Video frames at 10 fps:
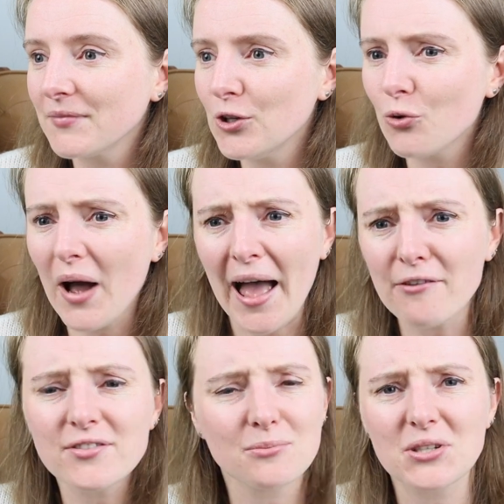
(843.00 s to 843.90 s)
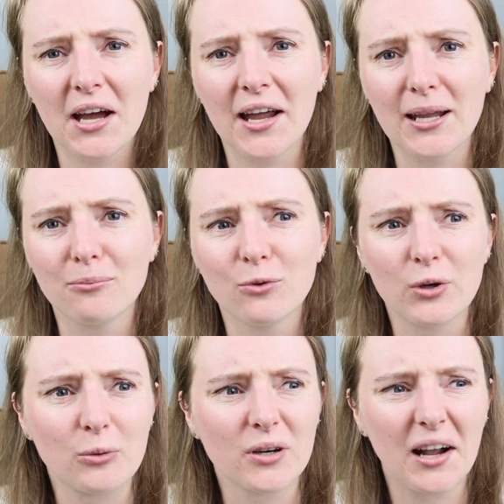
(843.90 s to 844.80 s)
you know, have some time
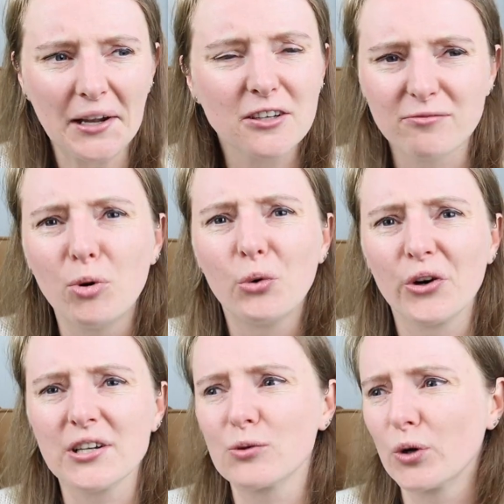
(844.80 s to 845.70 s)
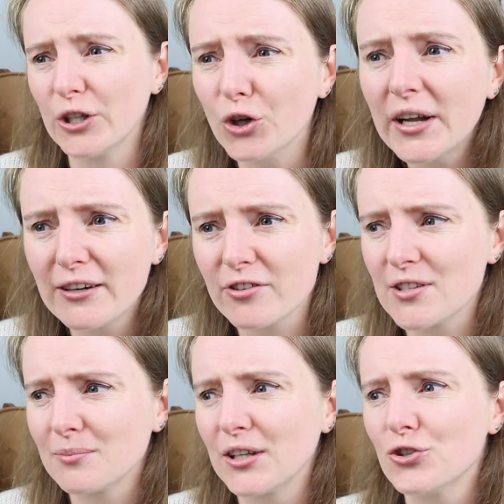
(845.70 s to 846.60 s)
where we're kind of bored and we're looking for
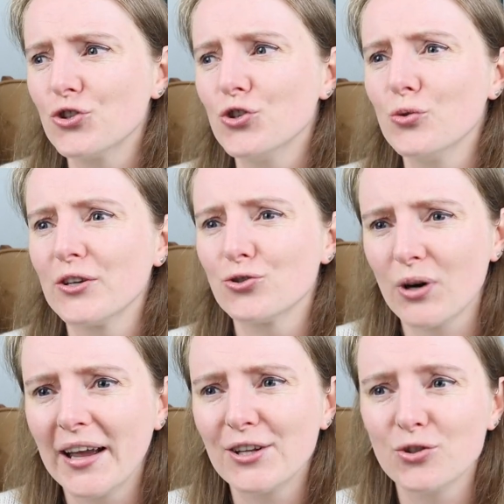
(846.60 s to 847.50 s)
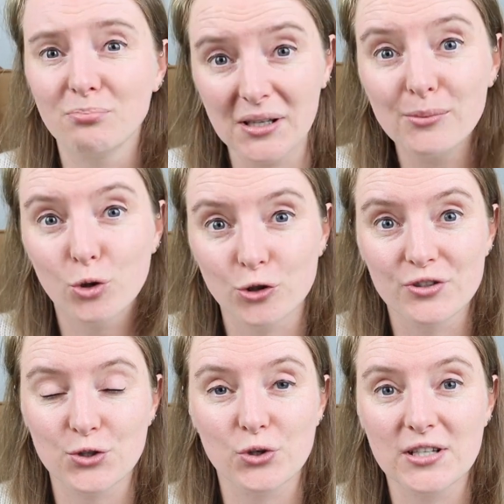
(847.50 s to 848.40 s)
something to do and trying to be more
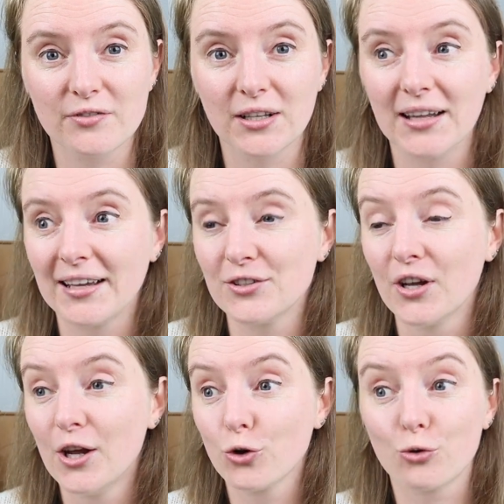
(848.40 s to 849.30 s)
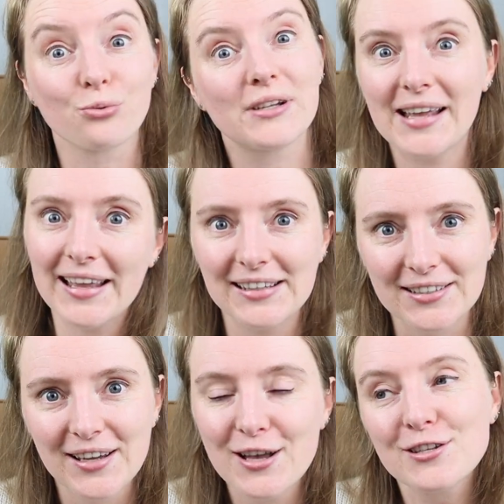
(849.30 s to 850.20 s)
resourceful and
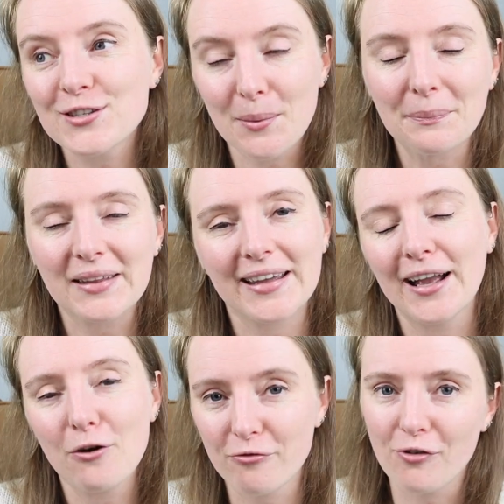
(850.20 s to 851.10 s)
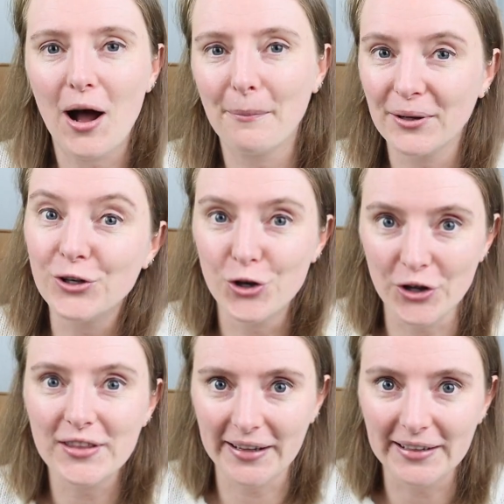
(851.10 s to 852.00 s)
create something from
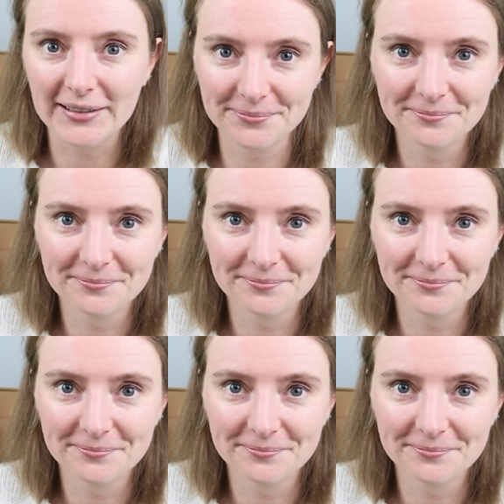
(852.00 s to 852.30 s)
nothing.